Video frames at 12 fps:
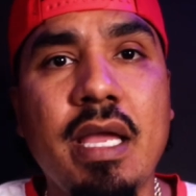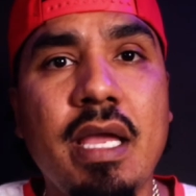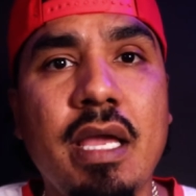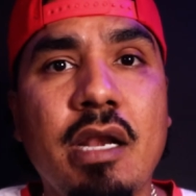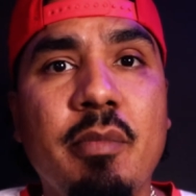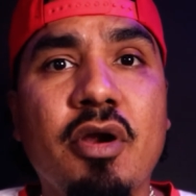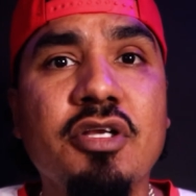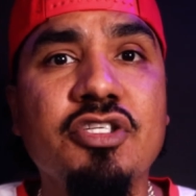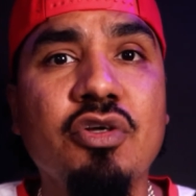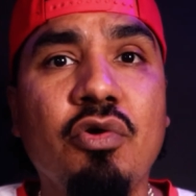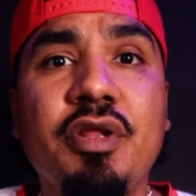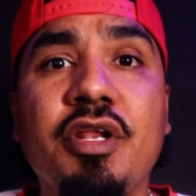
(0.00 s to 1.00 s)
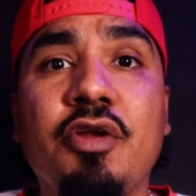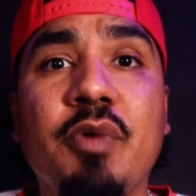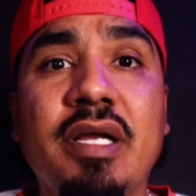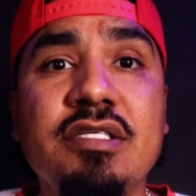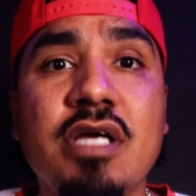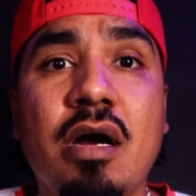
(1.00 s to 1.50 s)
And American Cholo did a
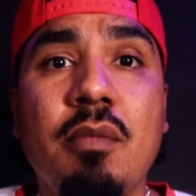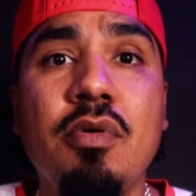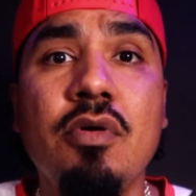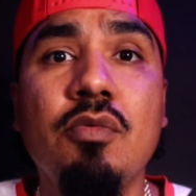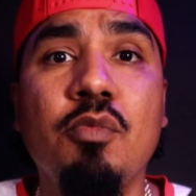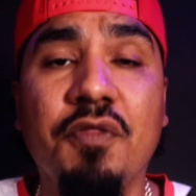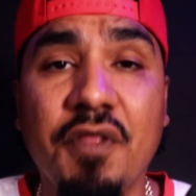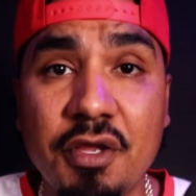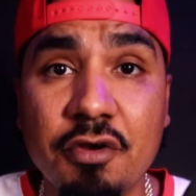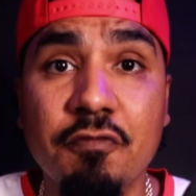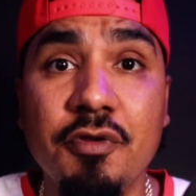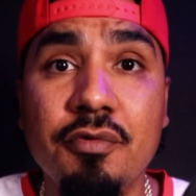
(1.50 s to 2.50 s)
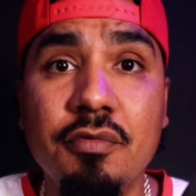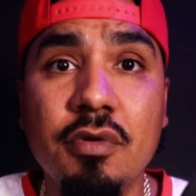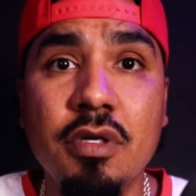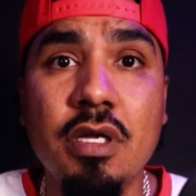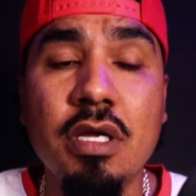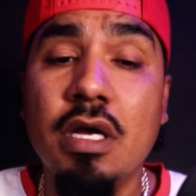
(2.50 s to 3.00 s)
great job with the interview.
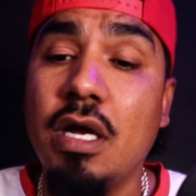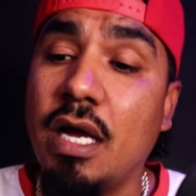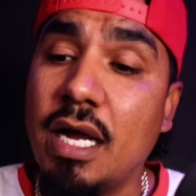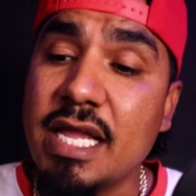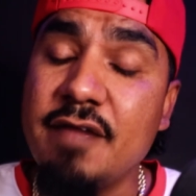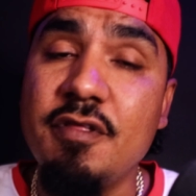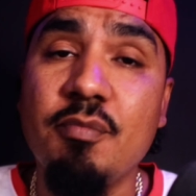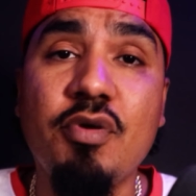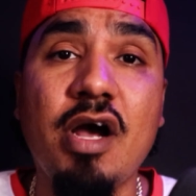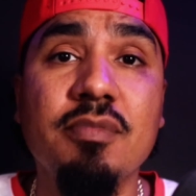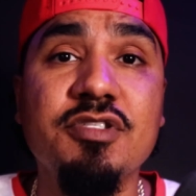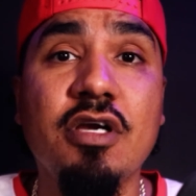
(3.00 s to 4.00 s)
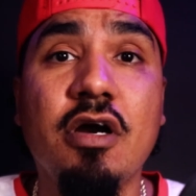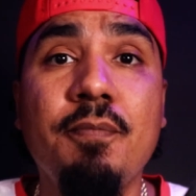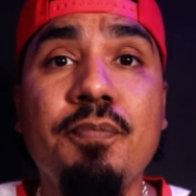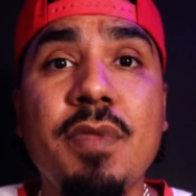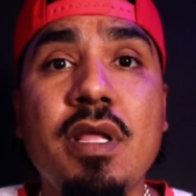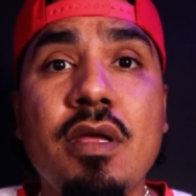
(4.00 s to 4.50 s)
I give them props, y'all.
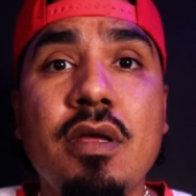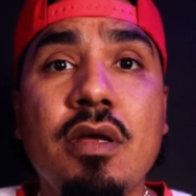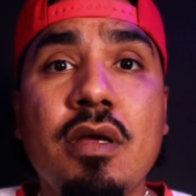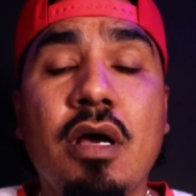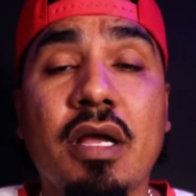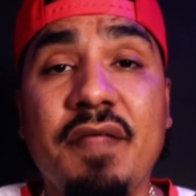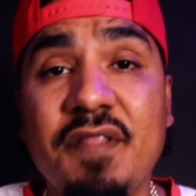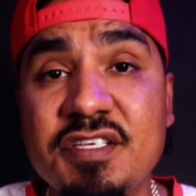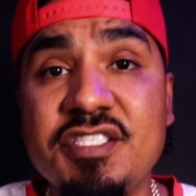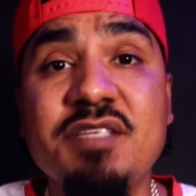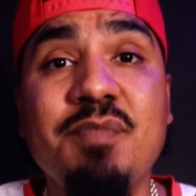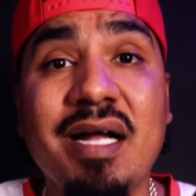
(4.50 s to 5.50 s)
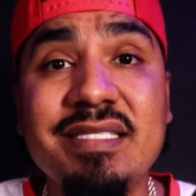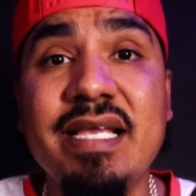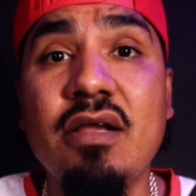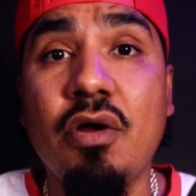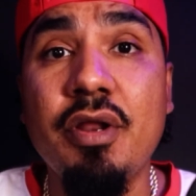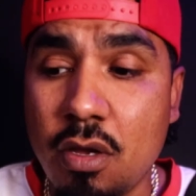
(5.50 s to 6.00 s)
Again, this is just my
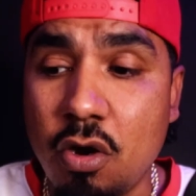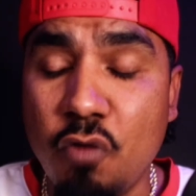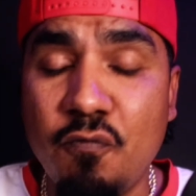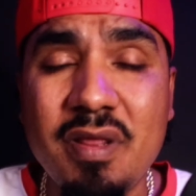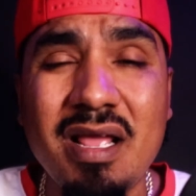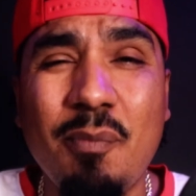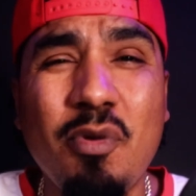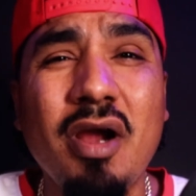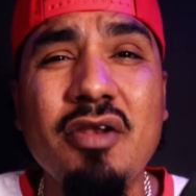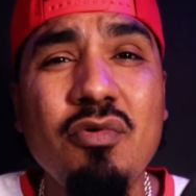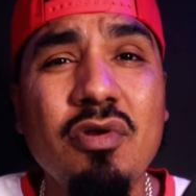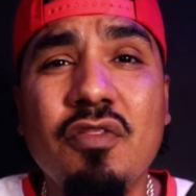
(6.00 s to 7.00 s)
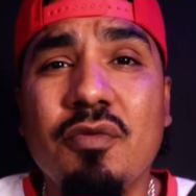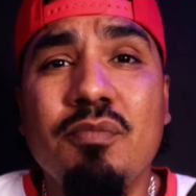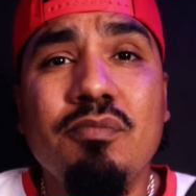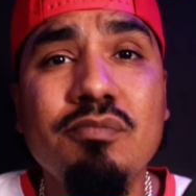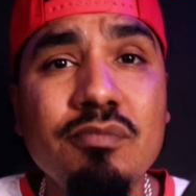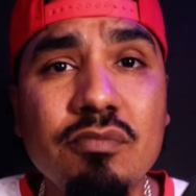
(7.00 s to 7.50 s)
take on it. Hopefully, I might do
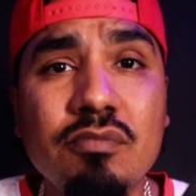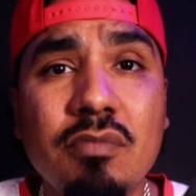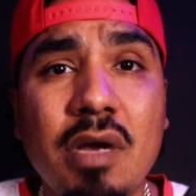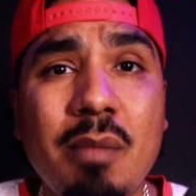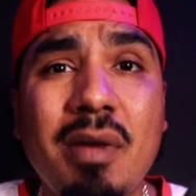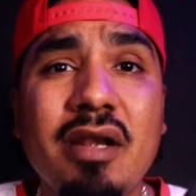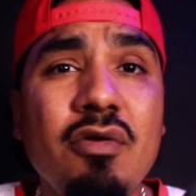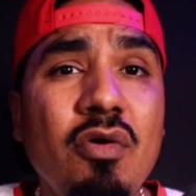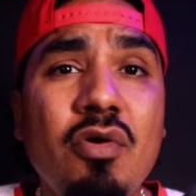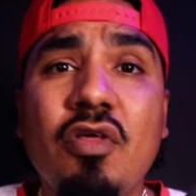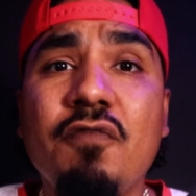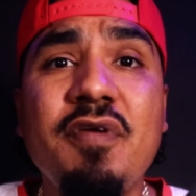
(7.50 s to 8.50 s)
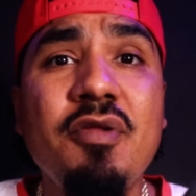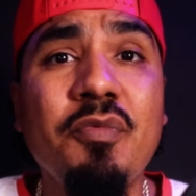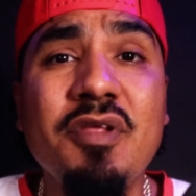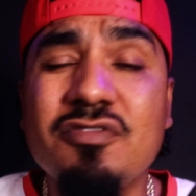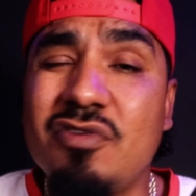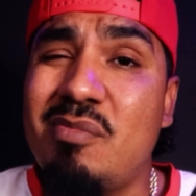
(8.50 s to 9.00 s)
another video on
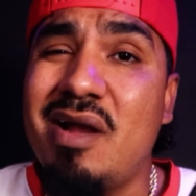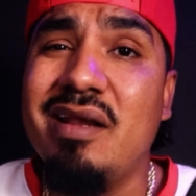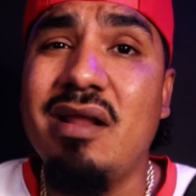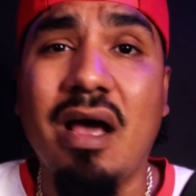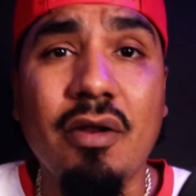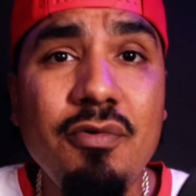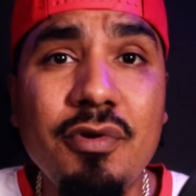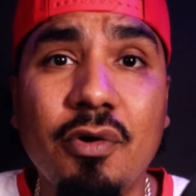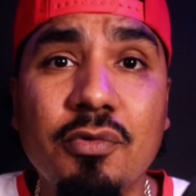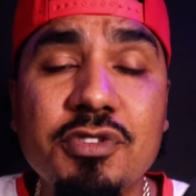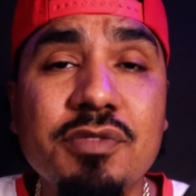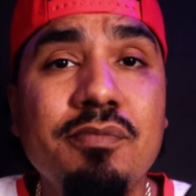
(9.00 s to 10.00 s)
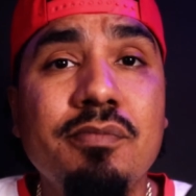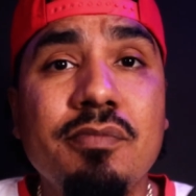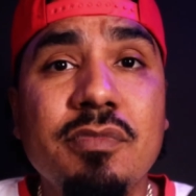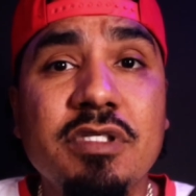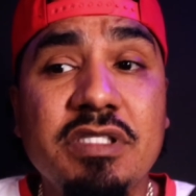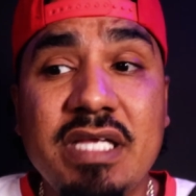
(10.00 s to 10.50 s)
this, or I might not. Who knows?
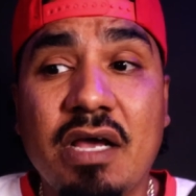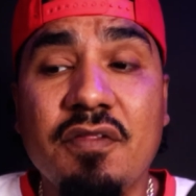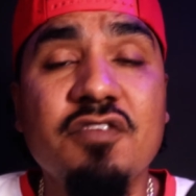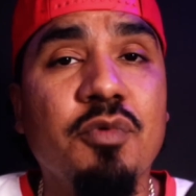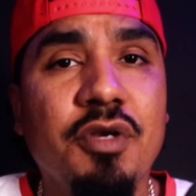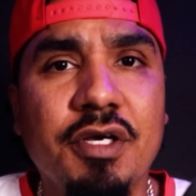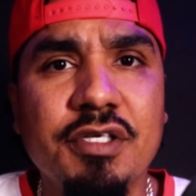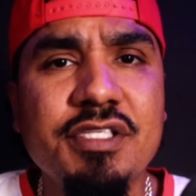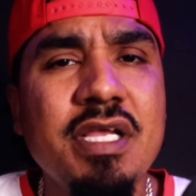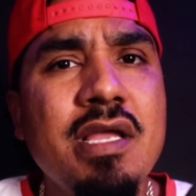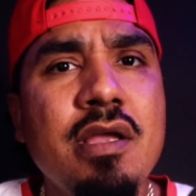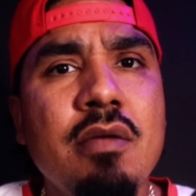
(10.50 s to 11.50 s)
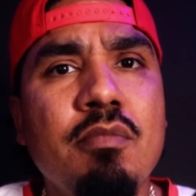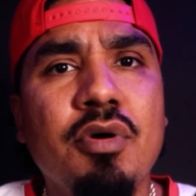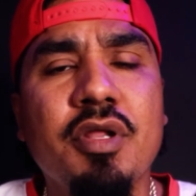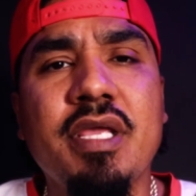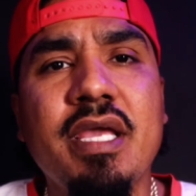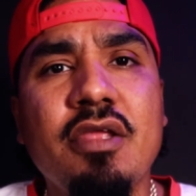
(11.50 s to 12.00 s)
See how this one does.
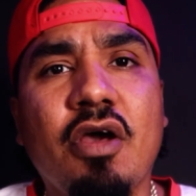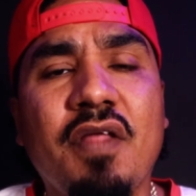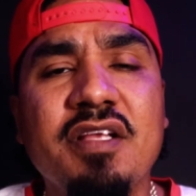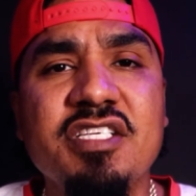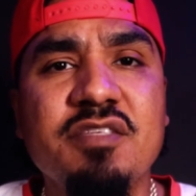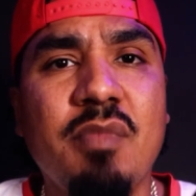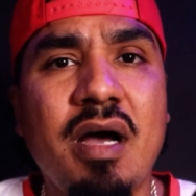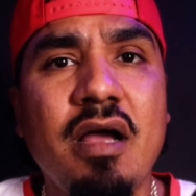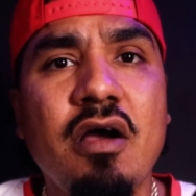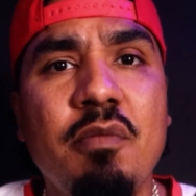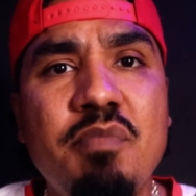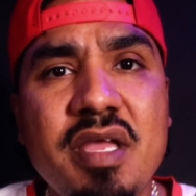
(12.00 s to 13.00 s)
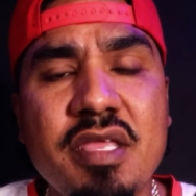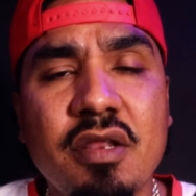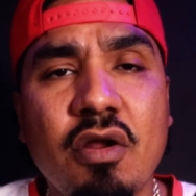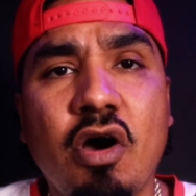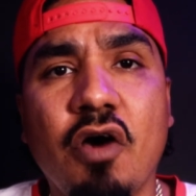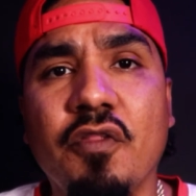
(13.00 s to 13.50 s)
But again, y'all, that's just my
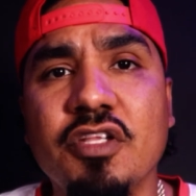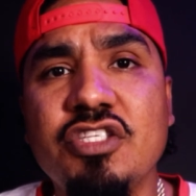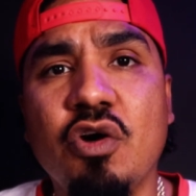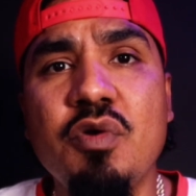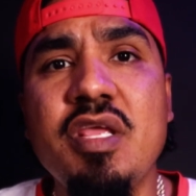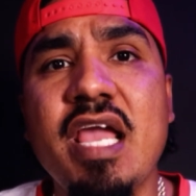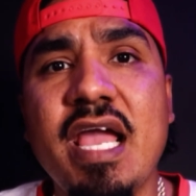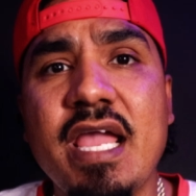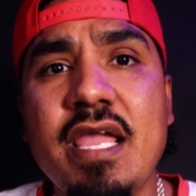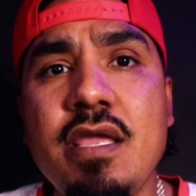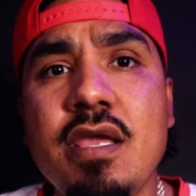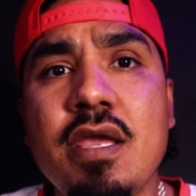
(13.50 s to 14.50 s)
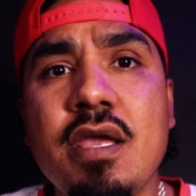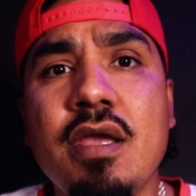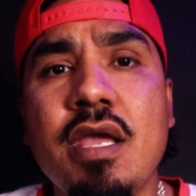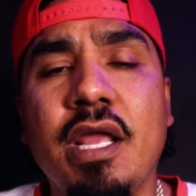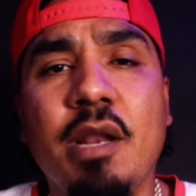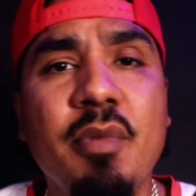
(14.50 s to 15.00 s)
opinion on the Tony A
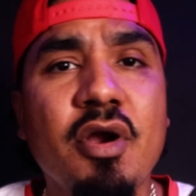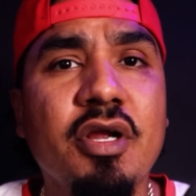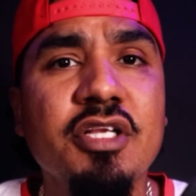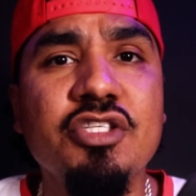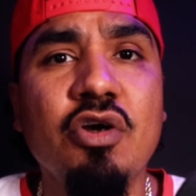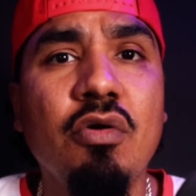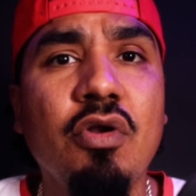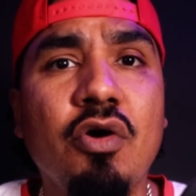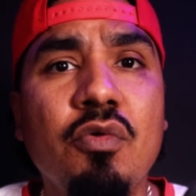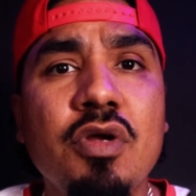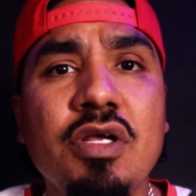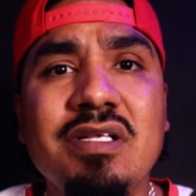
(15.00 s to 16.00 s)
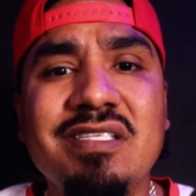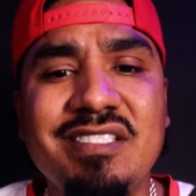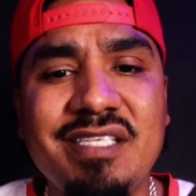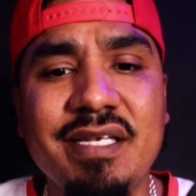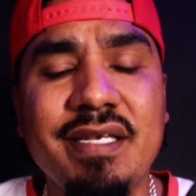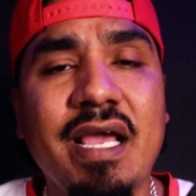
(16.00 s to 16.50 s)
and American Cholo
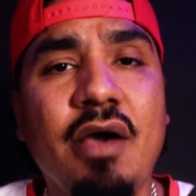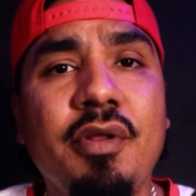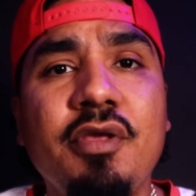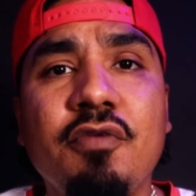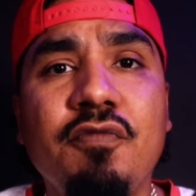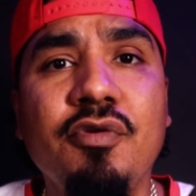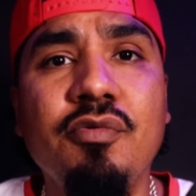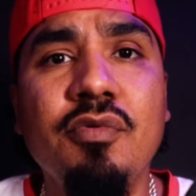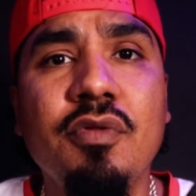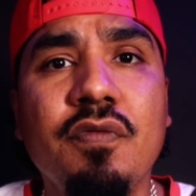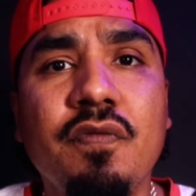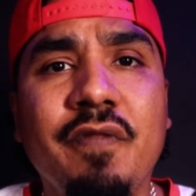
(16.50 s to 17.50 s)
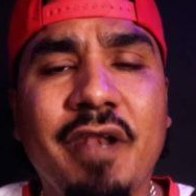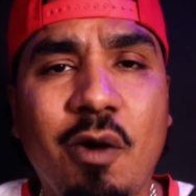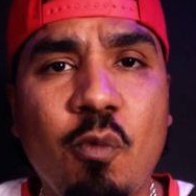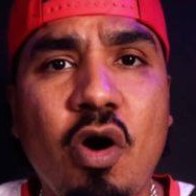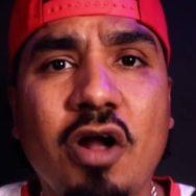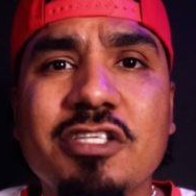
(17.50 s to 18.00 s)
sit-down interview that I
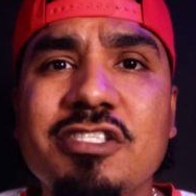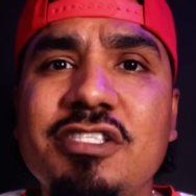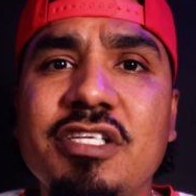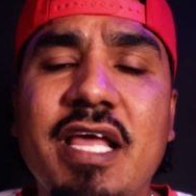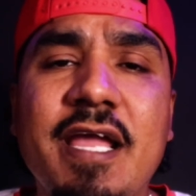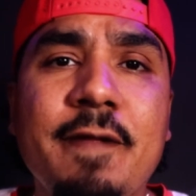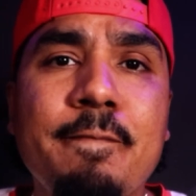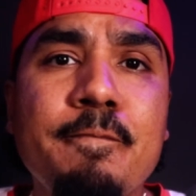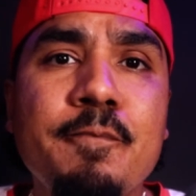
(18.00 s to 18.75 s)
watched today.